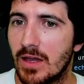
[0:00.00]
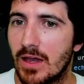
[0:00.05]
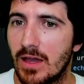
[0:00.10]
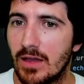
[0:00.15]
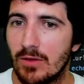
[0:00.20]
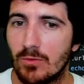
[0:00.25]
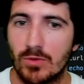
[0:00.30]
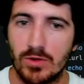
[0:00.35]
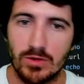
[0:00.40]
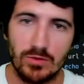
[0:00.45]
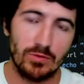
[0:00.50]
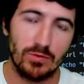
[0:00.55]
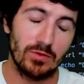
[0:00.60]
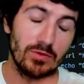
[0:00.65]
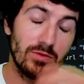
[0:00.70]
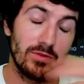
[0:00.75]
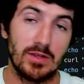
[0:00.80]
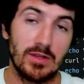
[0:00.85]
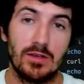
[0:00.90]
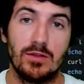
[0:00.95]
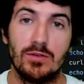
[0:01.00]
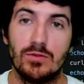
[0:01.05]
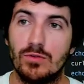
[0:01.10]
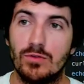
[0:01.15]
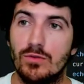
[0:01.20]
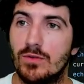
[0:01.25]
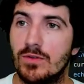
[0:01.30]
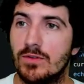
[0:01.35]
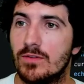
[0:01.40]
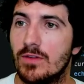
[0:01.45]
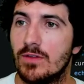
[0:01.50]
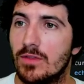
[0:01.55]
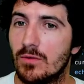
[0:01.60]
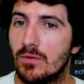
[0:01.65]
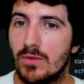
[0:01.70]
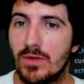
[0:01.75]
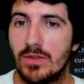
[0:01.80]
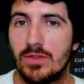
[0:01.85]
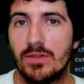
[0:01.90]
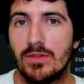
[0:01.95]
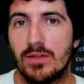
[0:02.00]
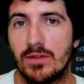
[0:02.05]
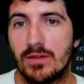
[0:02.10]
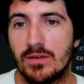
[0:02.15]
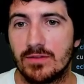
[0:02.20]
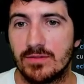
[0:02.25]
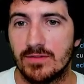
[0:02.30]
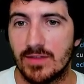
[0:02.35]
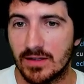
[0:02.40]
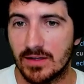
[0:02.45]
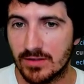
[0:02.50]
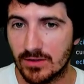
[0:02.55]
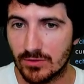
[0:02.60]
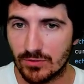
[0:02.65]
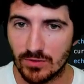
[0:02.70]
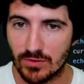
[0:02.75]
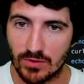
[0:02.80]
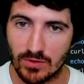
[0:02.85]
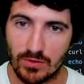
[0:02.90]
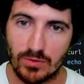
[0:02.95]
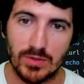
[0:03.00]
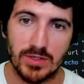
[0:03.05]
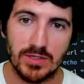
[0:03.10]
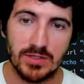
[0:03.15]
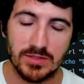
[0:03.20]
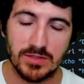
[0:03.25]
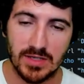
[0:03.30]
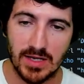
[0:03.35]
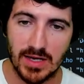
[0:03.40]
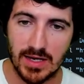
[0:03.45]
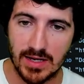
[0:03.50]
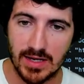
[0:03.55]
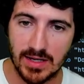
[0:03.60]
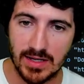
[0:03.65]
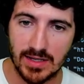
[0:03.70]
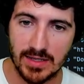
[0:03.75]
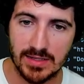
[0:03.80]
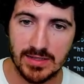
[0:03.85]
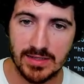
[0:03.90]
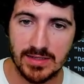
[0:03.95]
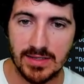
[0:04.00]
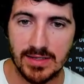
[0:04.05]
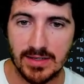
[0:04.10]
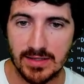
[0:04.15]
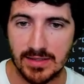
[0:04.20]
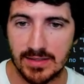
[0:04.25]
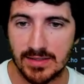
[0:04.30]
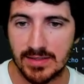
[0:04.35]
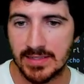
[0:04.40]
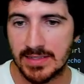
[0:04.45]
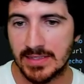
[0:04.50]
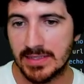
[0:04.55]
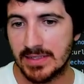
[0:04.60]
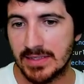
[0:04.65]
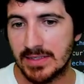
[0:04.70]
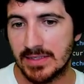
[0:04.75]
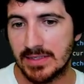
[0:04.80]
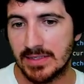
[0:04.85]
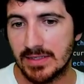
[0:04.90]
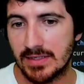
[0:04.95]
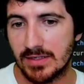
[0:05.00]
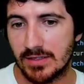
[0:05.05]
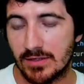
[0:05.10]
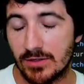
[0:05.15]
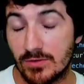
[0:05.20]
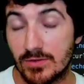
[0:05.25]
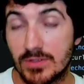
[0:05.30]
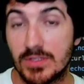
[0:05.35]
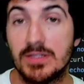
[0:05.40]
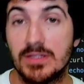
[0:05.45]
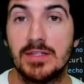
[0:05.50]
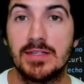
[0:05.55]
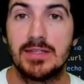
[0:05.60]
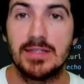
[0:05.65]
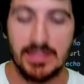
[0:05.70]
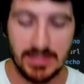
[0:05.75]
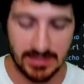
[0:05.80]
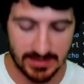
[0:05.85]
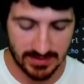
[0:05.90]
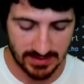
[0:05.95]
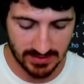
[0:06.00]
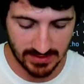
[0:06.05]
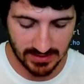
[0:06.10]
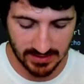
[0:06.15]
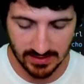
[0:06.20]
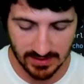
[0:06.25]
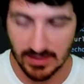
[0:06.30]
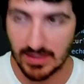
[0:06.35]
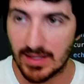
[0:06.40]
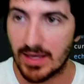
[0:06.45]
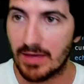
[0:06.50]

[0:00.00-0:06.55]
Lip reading: I wanted to continue doing something with stacked auto-encoders and using the tsn